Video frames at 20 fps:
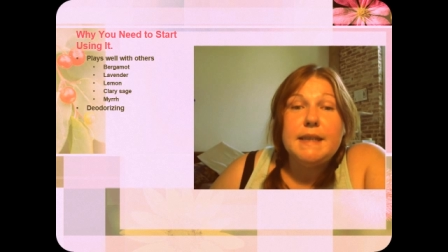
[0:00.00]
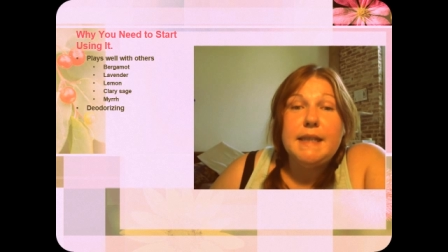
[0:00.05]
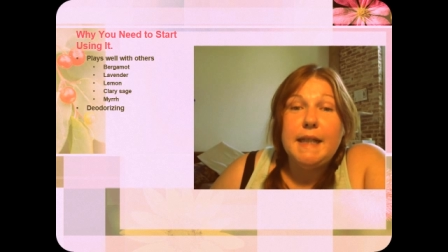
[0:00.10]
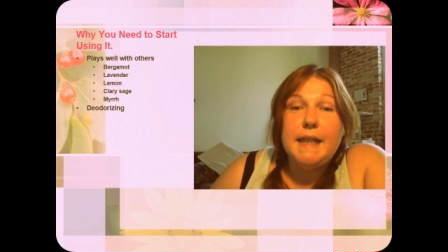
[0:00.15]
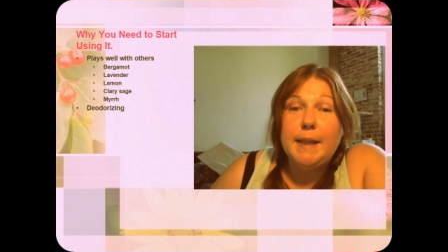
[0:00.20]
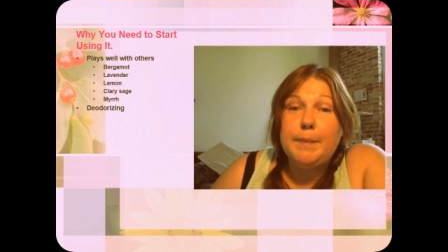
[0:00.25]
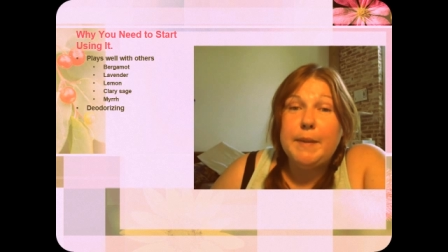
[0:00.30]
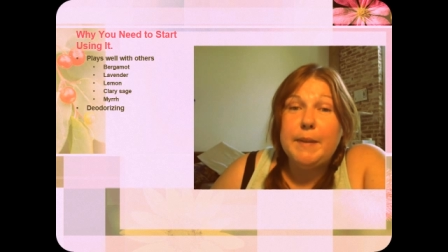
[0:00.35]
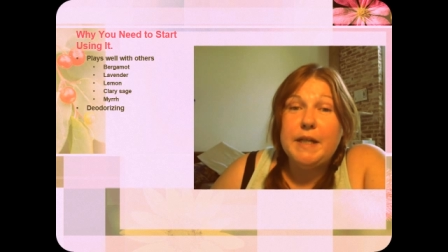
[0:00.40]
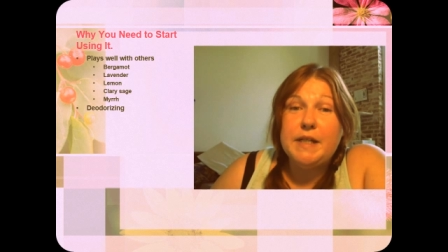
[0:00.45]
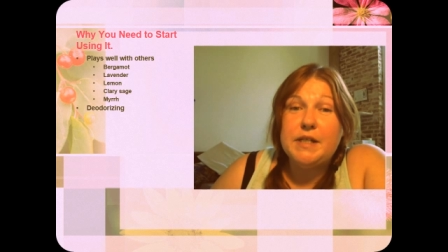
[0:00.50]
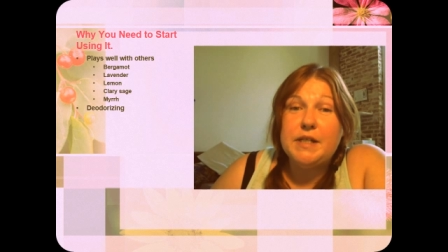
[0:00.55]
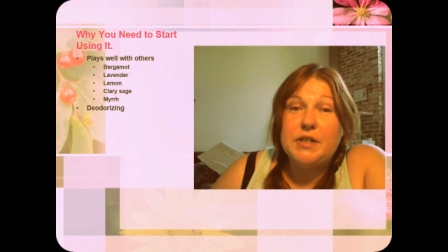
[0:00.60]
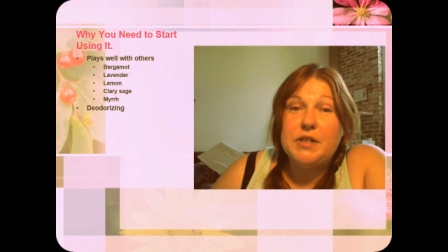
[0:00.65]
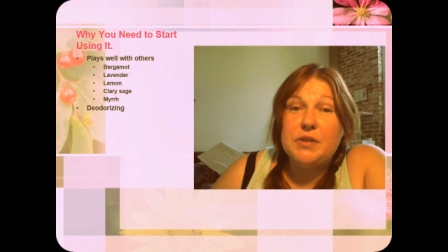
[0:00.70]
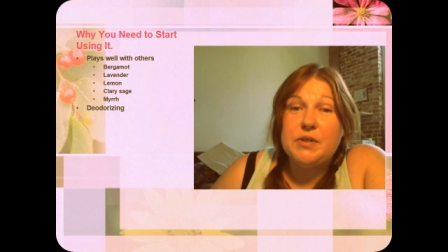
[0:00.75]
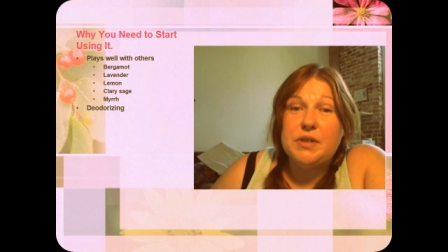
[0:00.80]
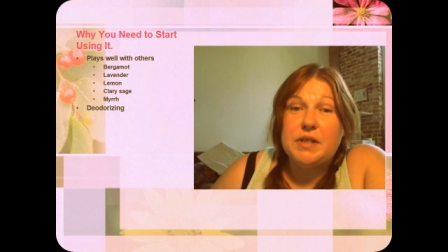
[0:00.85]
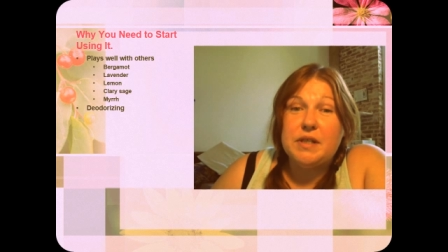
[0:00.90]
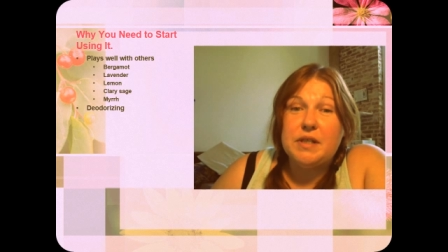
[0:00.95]
Hippies
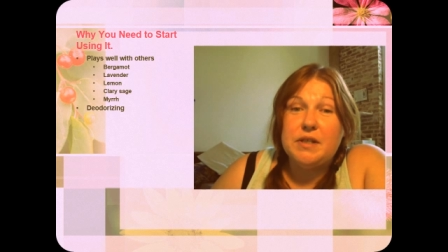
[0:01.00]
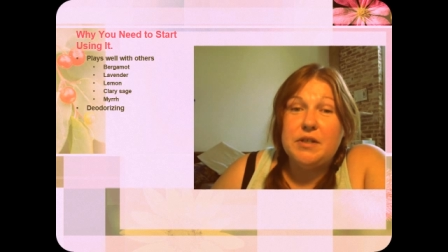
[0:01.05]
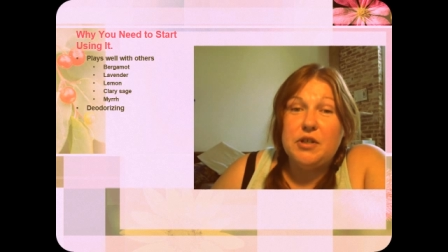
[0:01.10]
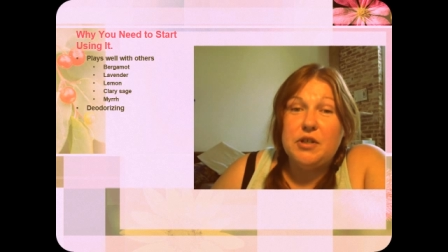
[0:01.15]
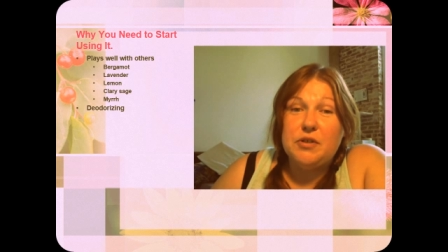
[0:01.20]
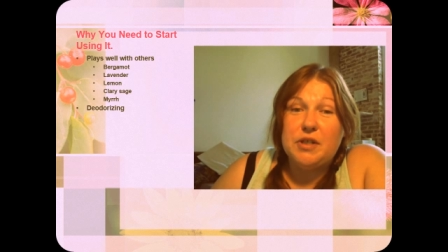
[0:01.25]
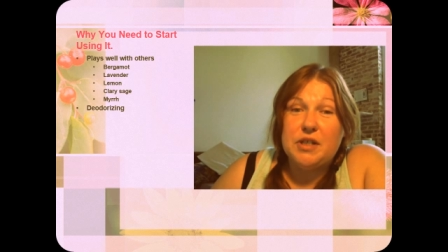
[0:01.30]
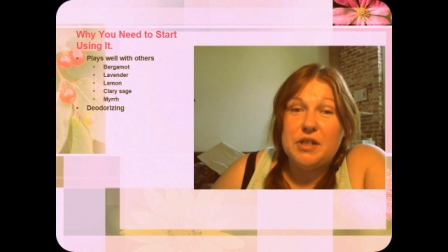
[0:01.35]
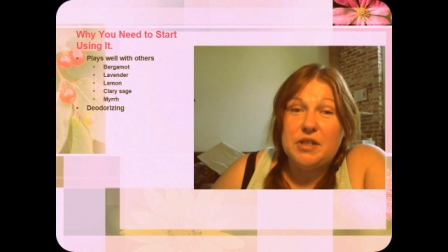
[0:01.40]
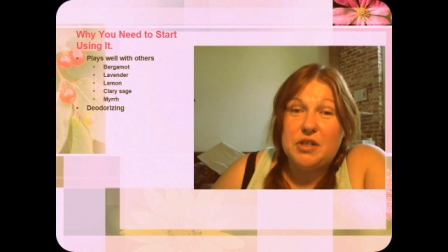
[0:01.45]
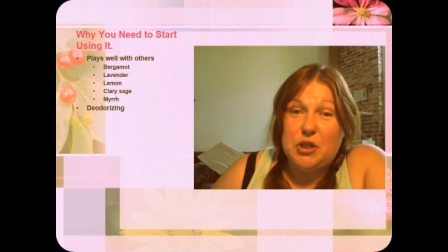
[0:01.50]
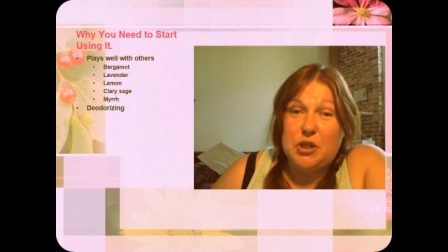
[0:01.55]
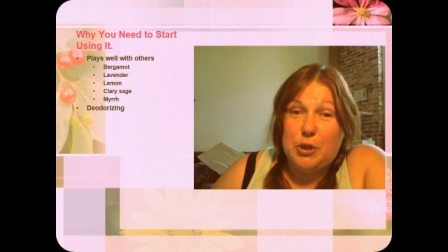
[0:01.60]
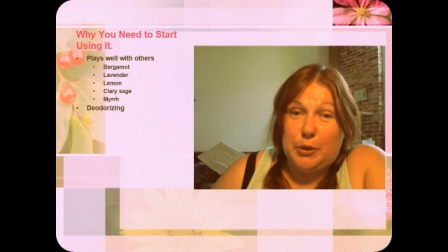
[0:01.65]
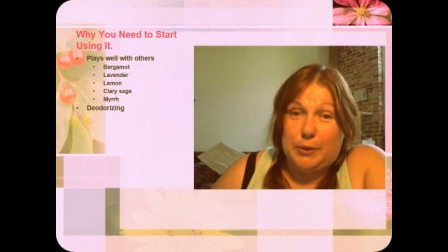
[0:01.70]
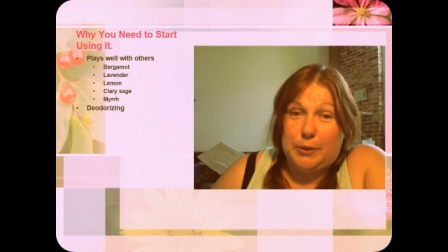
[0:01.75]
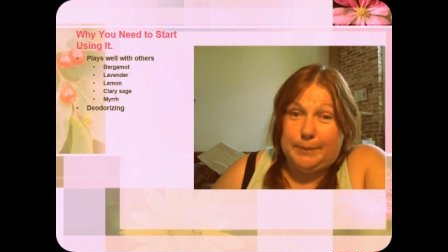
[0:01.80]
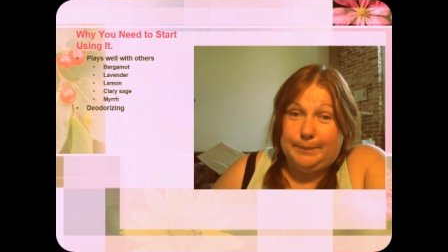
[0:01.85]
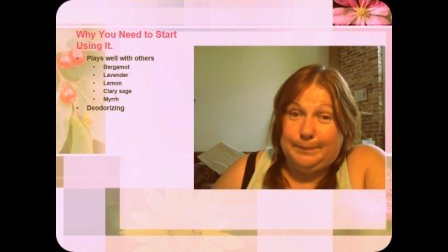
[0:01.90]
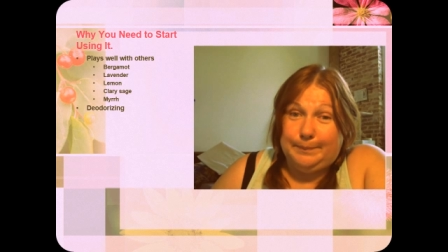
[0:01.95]
knew this too.
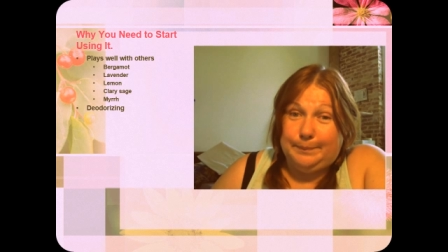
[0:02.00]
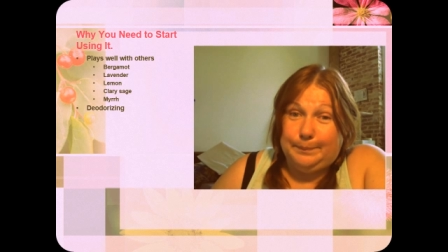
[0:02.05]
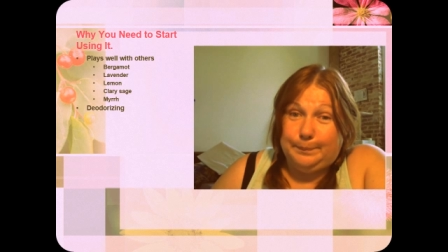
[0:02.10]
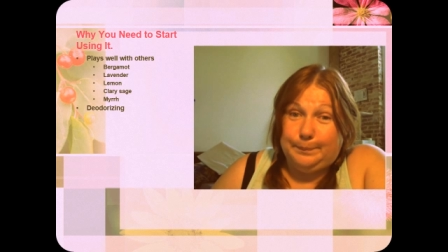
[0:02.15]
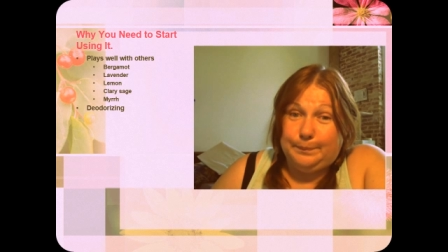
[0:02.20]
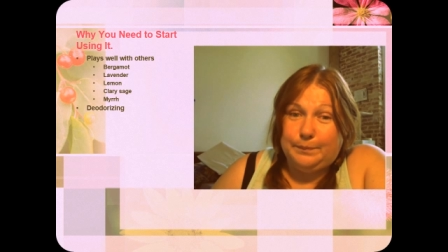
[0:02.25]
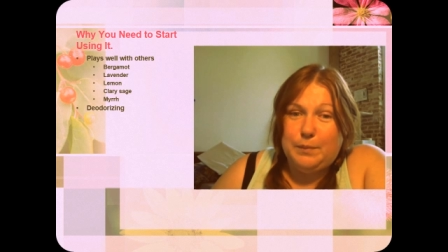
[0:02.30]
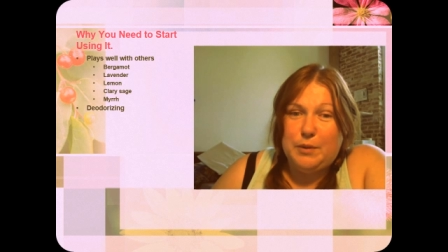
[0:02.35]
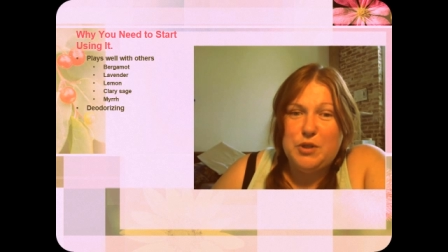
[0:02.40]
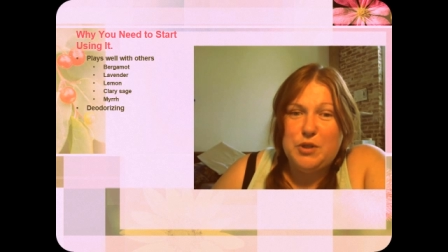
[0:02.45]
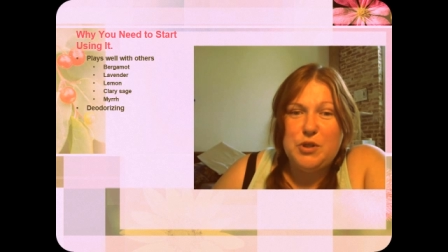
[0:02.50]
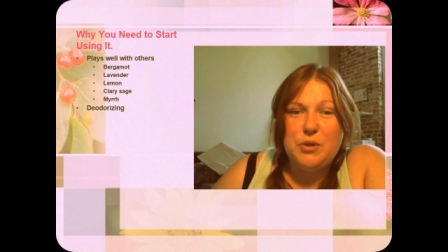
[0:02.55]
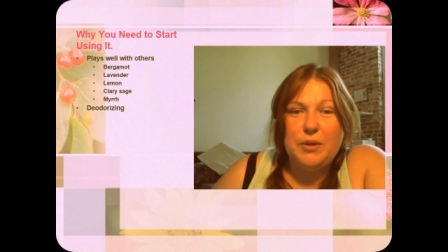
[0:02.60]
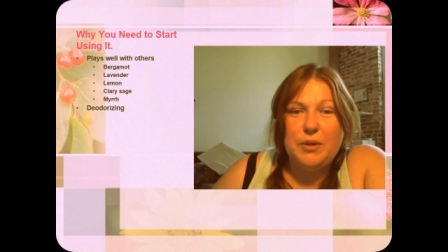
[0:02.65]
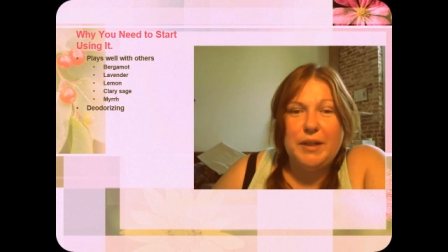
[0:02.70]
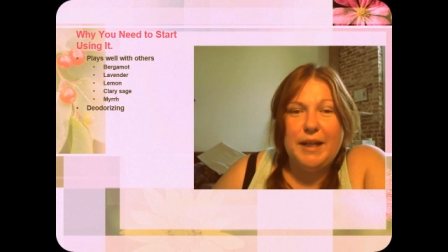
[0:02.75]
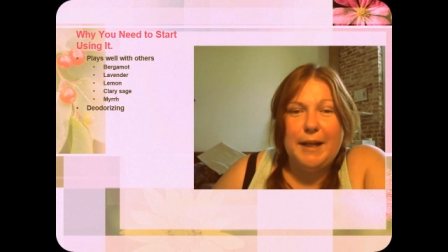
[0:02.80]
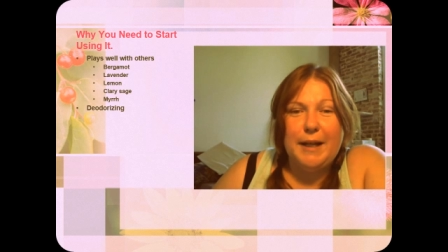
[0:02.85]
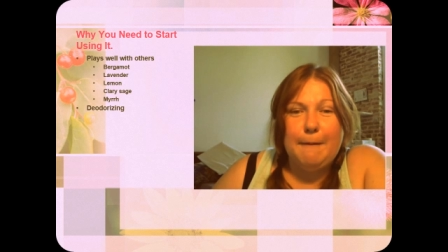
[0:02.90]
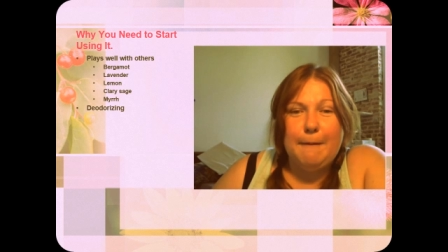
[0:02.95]

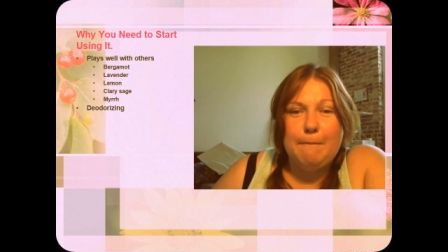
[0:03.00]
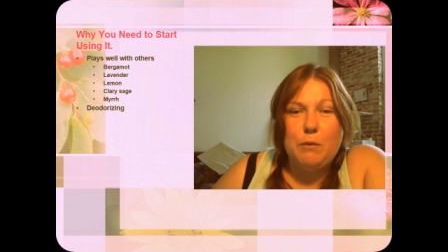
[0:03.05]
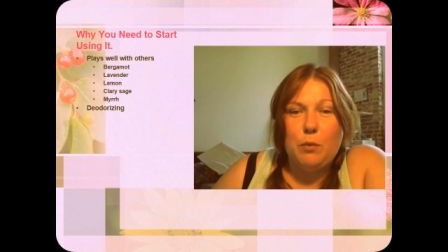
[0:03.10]
Patchouli,